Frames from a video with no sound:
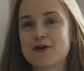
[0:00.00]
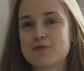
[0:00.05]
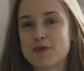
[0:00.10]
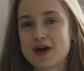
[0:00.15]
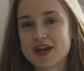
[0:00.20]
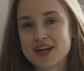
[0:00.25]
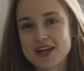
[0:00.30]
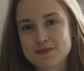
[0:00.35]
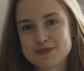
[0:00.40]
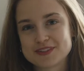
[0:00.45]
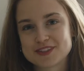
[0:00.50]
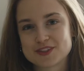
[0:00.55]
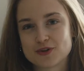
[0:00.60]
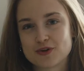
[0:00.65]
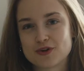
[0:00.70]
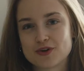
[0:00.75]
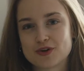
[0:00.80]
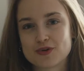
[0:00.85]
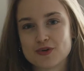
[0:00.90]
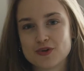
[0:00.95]
My name is
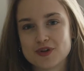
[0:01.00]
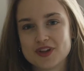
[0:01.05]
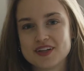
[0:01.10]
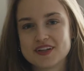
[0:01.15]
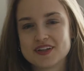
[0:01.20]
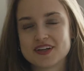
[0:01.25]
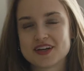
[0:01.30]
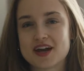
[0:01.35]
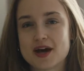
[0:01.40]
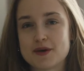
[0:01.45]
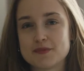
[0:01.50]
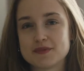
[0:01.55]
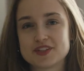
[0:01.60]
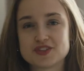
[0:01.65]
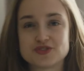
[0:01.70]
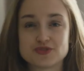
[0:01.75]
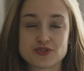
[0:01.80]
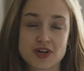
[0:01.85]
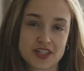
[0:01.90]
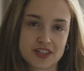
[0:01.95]
Laura Kulik, and I'm
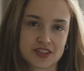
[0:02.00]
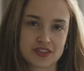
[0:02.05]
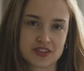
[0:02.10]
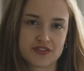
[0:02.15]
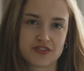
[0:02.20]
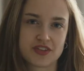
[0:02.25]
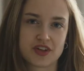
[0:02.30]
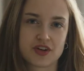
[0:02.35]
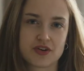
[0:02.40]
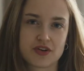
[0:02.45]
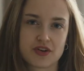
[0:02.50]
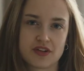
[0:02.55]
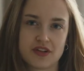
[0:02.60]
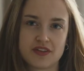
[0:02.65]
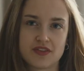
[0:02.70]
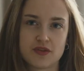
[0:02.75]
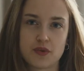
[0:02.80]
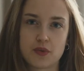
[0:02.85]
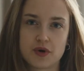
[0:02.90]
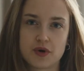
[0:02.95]
the director of The Girl in the